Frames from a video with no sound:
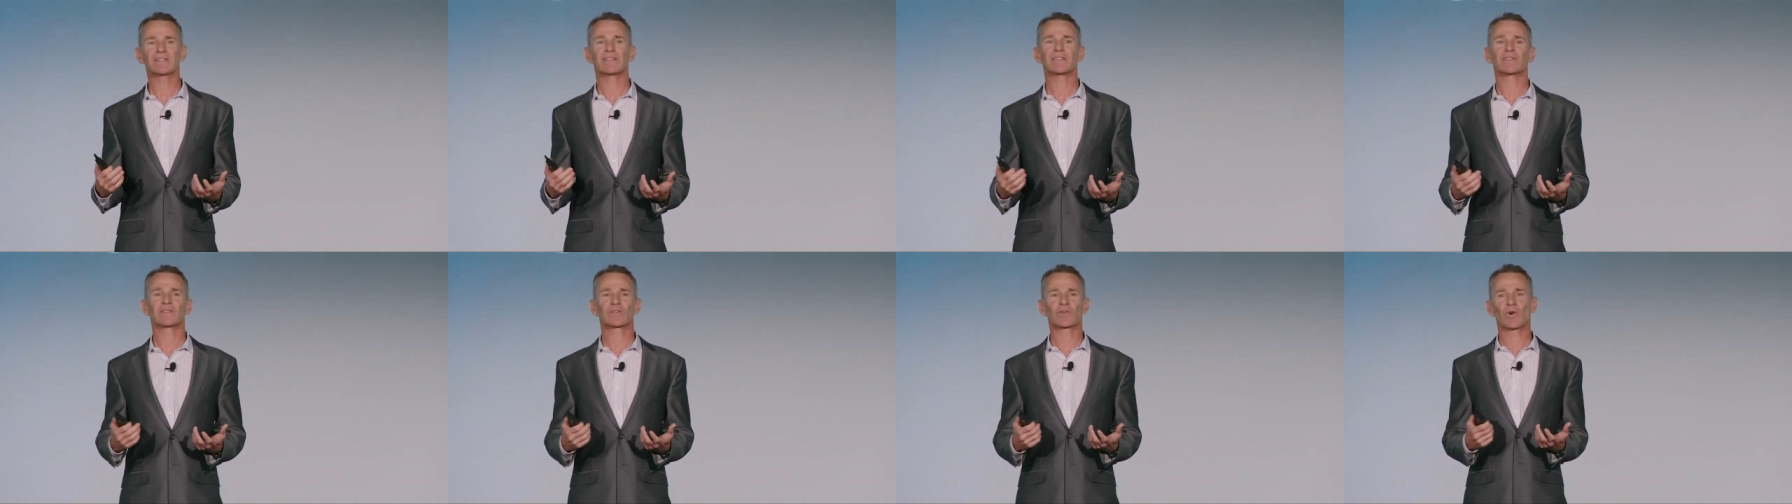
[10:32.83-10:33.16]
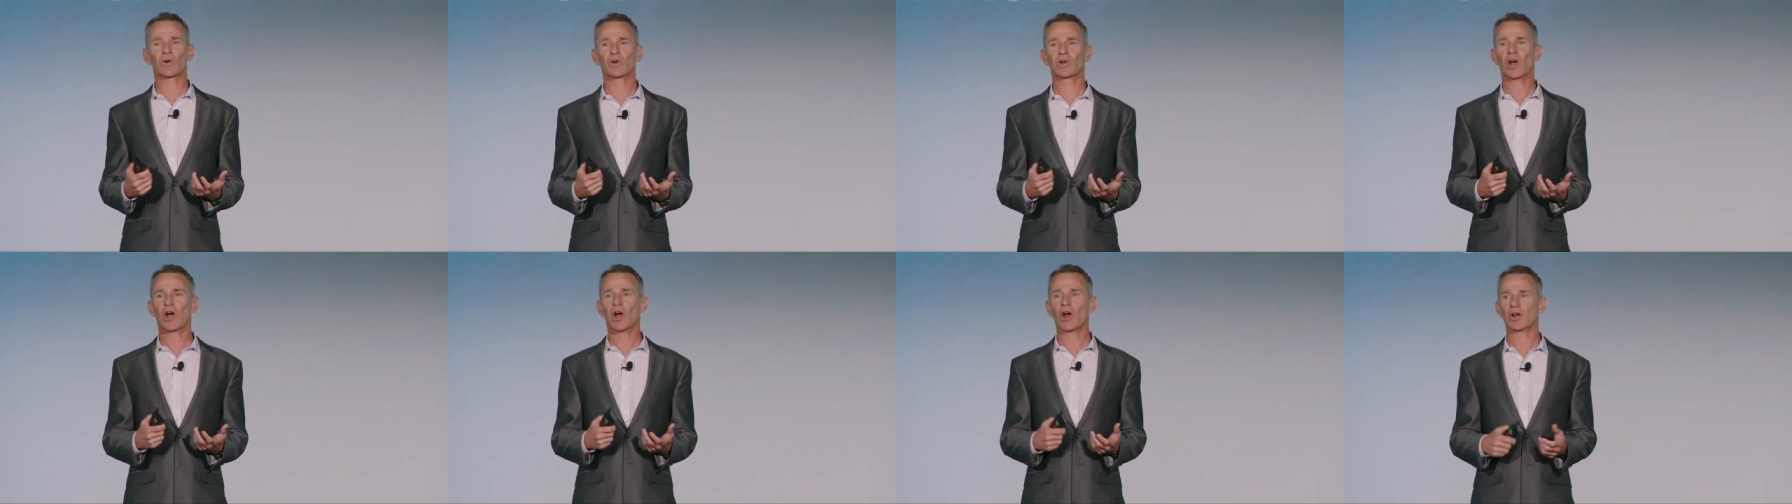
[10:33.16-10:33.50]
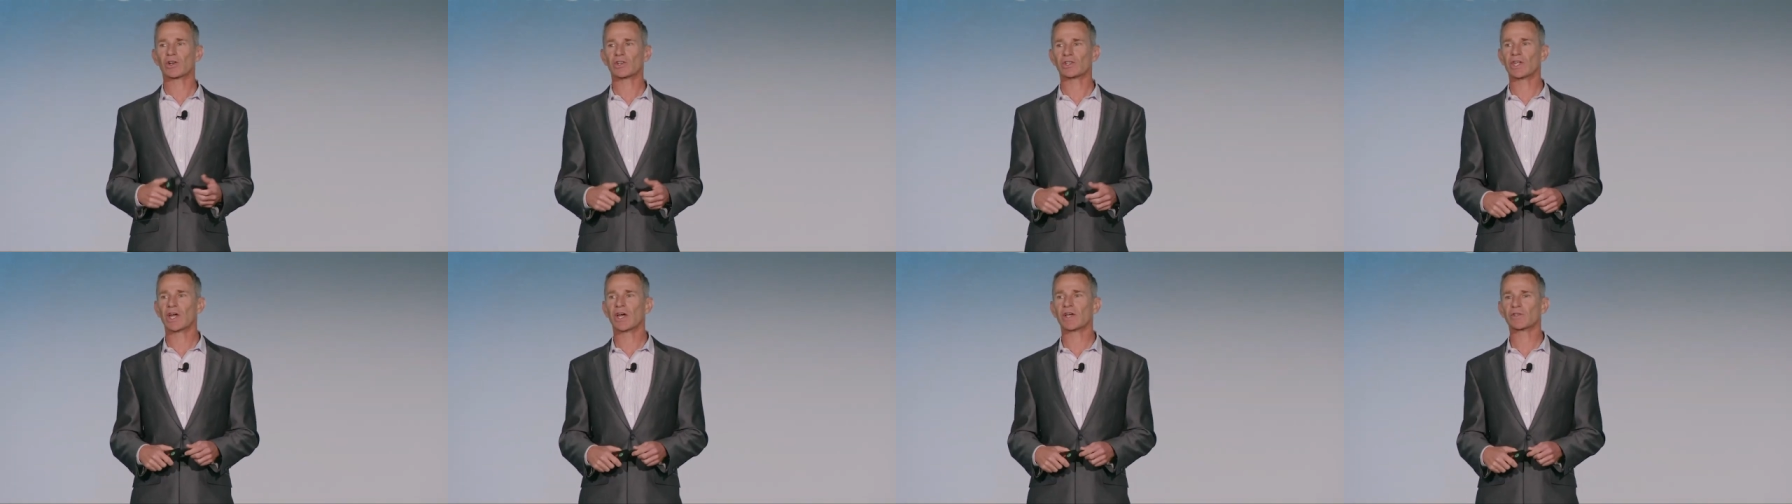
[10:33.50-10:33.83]
the
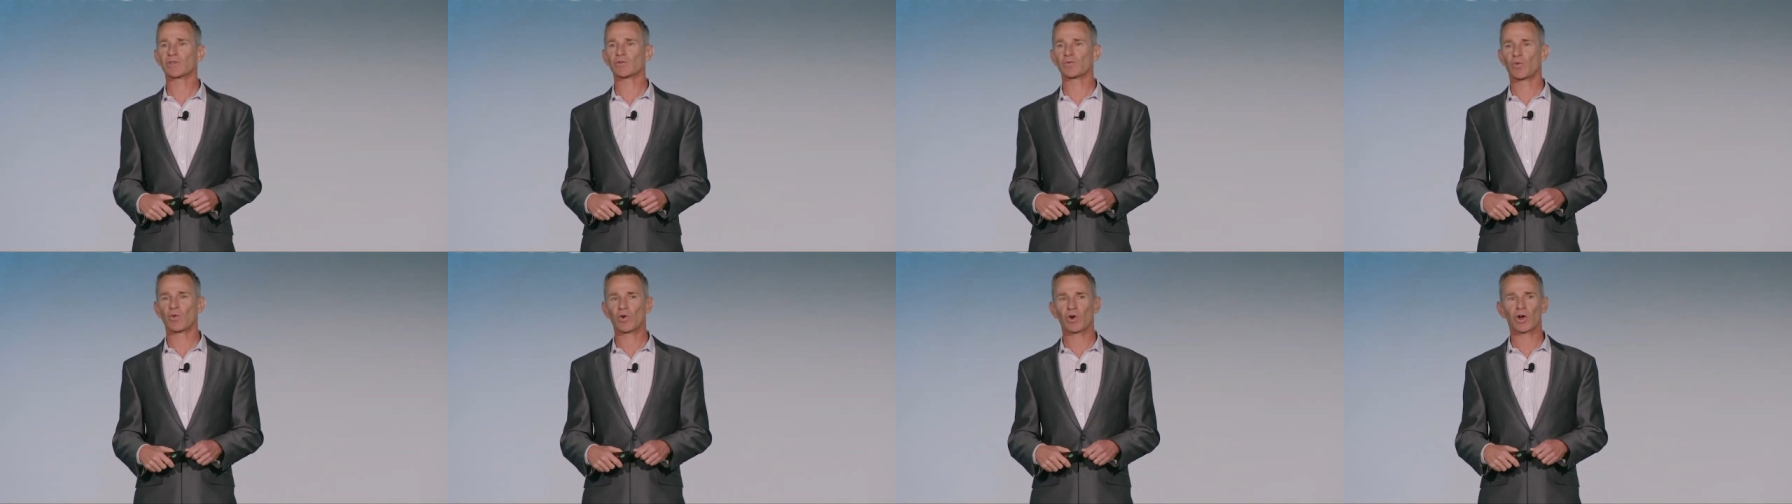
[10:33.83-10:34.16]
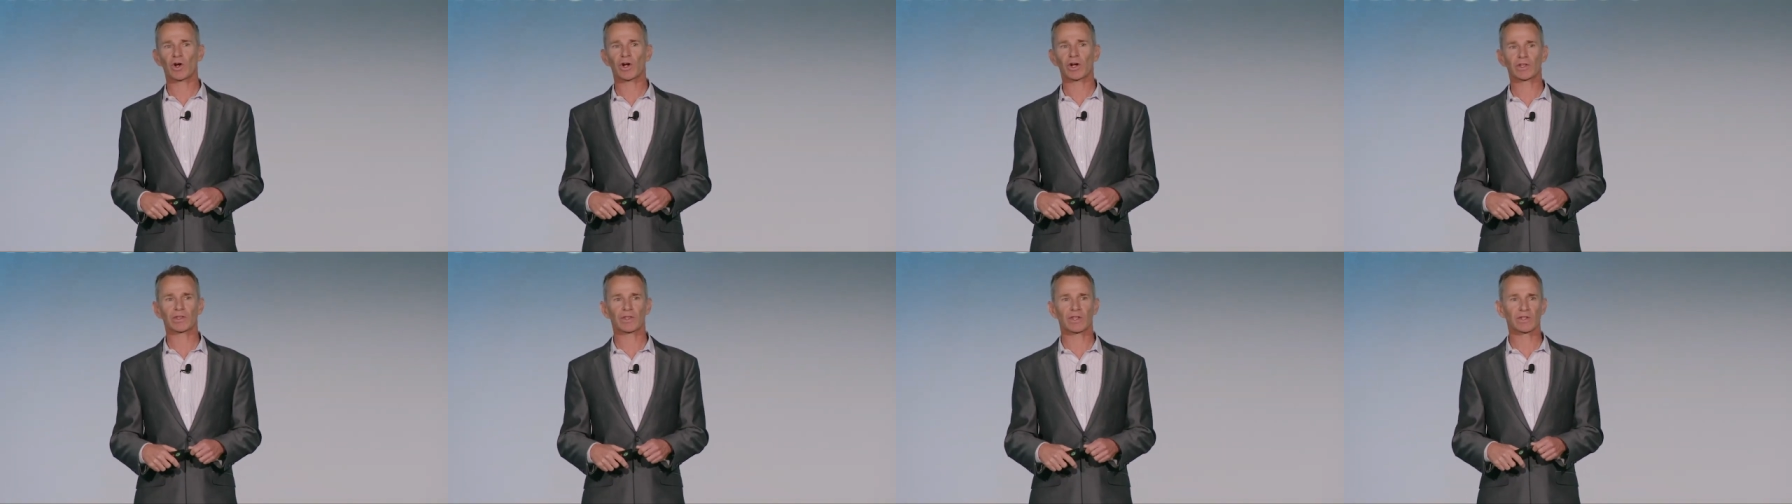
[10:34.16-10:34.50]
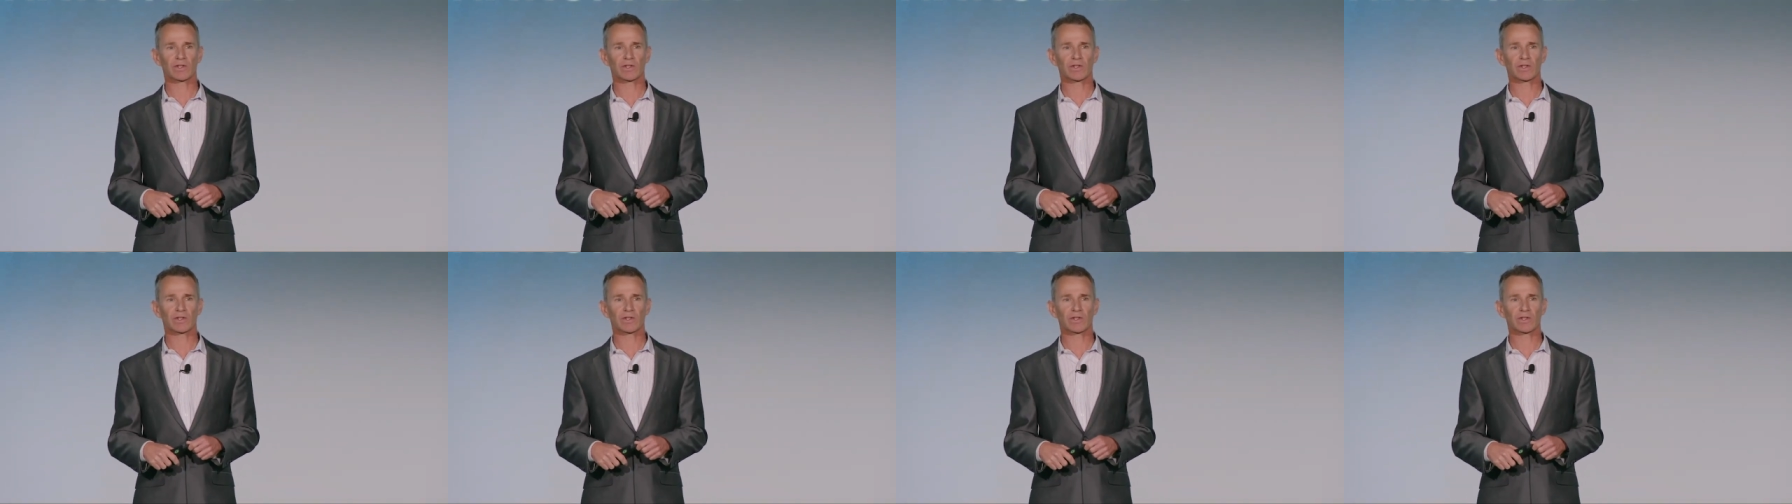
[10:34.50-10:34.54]
scorecard does work.